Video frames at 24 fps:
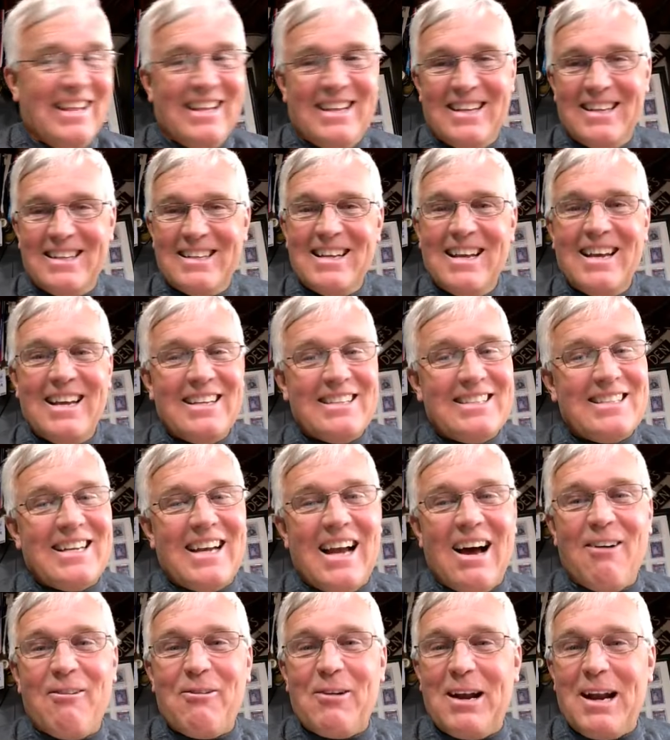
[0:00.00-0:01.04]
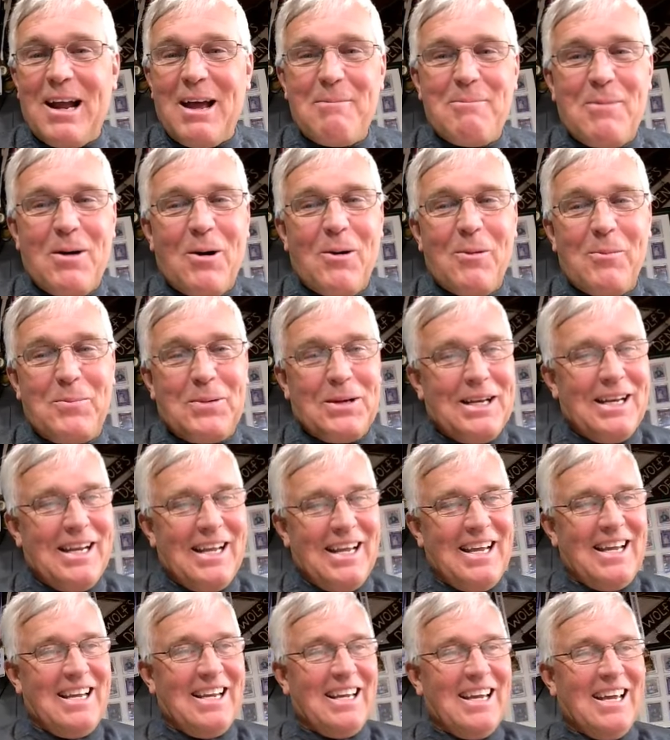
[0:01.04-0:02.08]
it's not what I'm
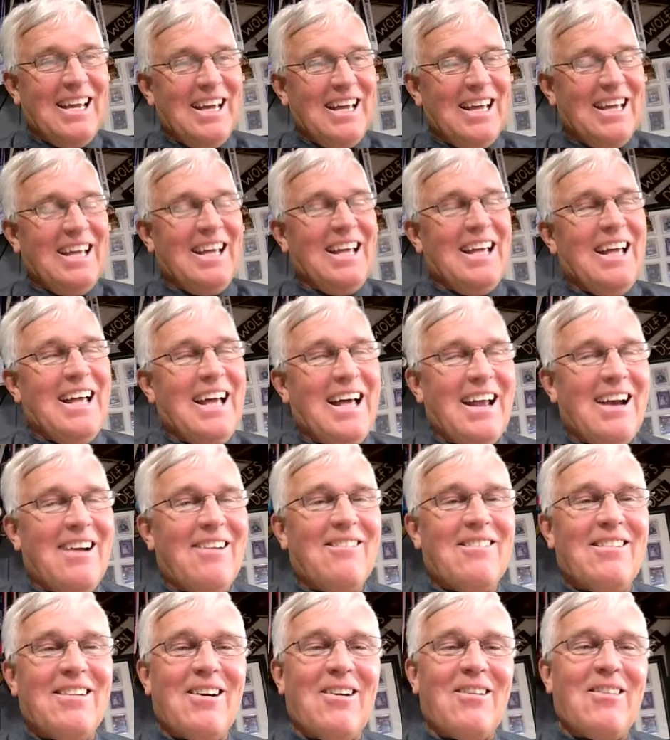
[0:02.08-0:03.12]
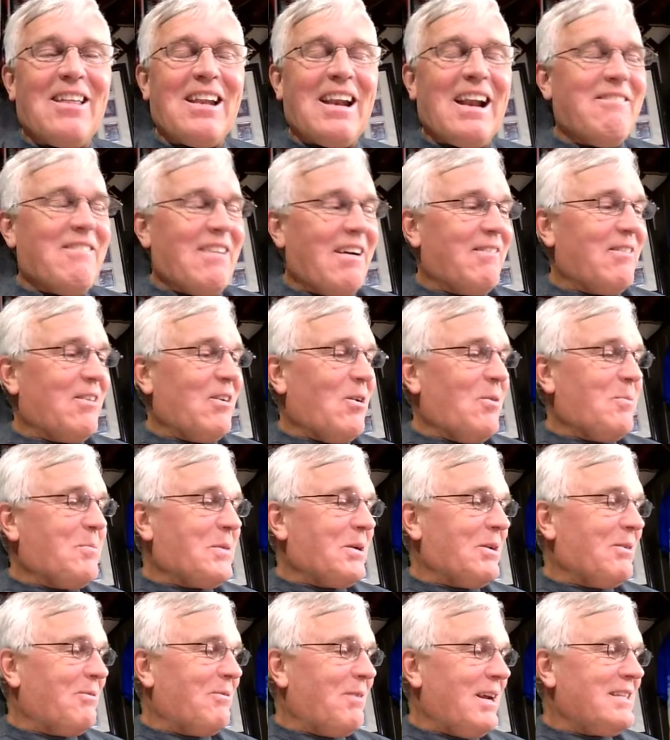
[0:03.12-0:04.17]
opening. I don't know that I've ever
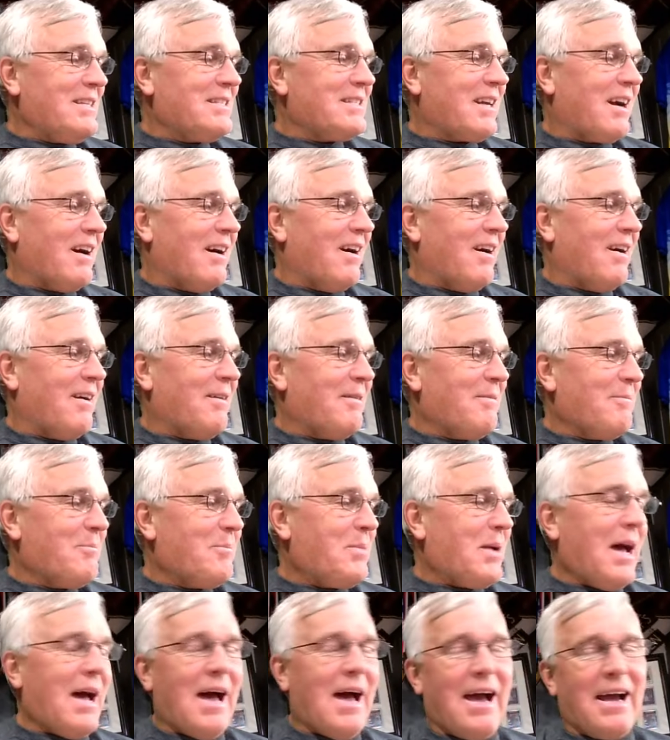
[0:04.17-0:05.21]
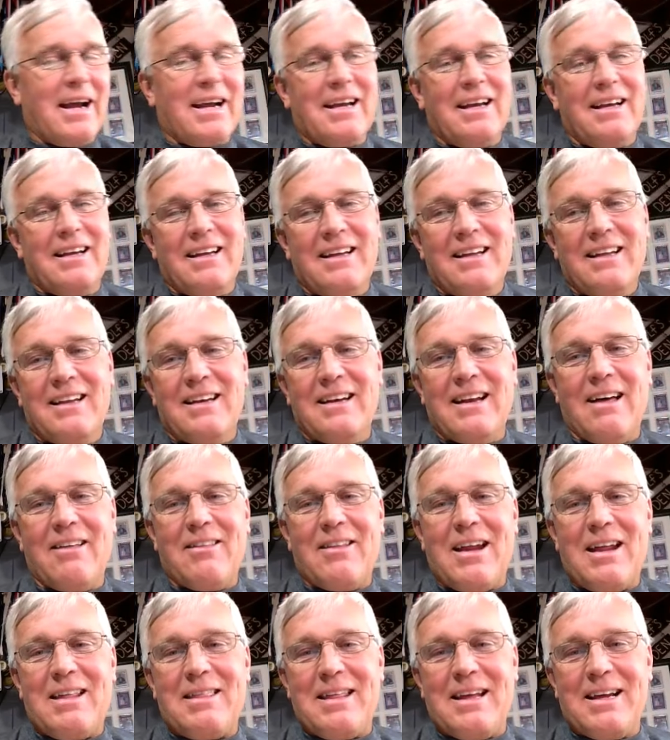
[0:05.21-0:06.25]
opened a race car pack. Now
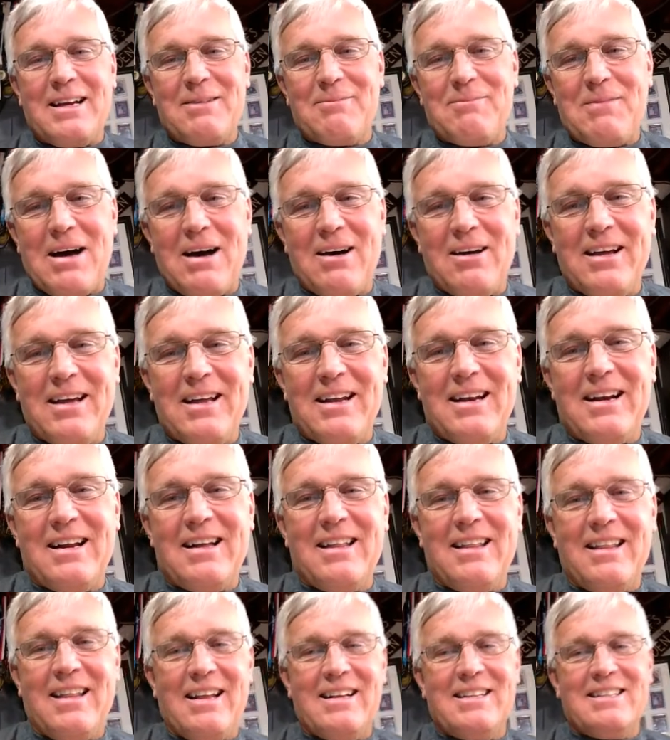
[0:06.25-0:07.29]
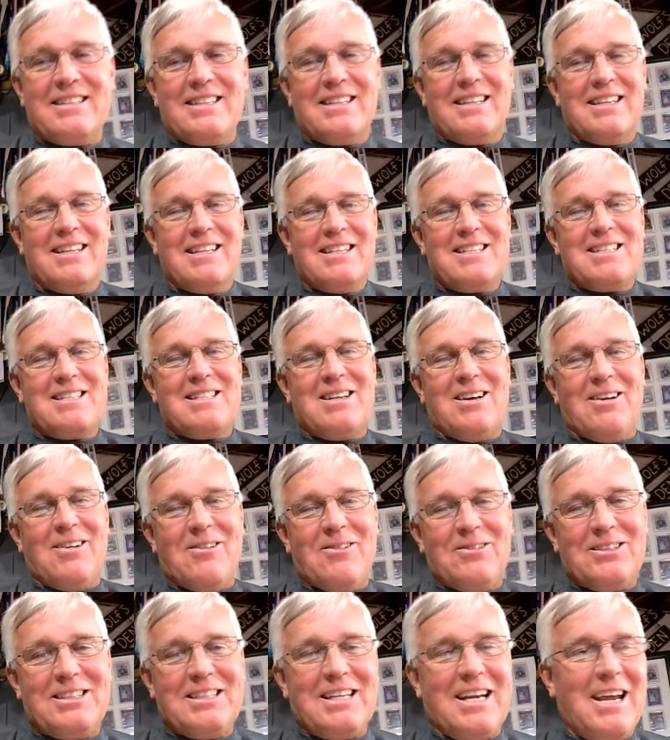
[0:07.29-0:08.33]
that I think about it,
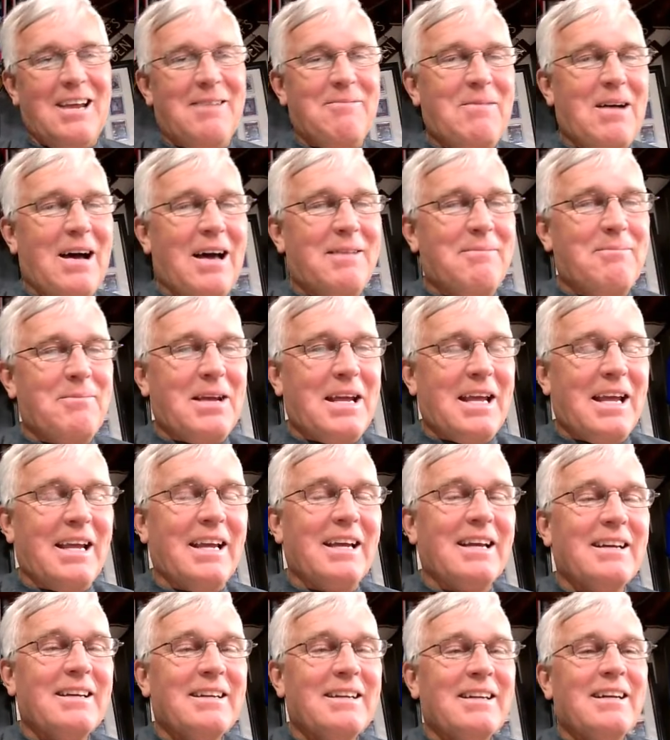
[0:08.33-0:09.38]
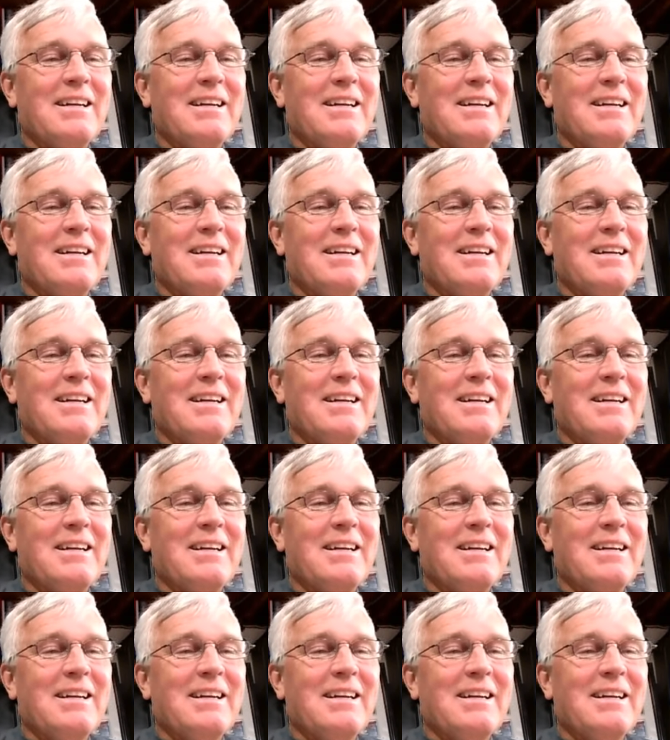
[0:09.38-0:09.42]
so shame on me.